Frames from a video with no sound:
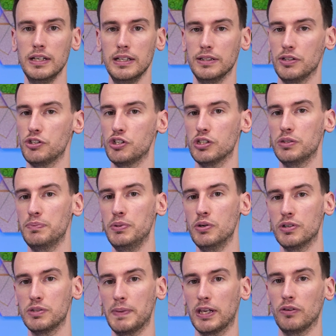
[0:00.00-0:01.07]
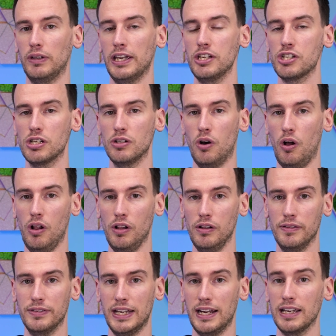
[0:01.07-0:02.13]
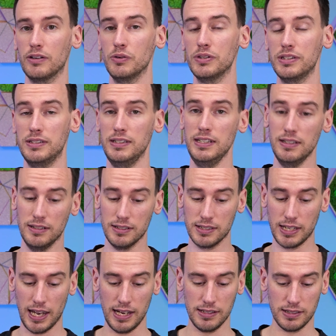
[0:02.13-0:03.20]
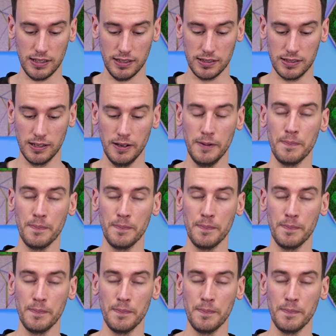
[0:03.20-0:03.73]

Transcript: That's just pure speculation. All that I could see in this case is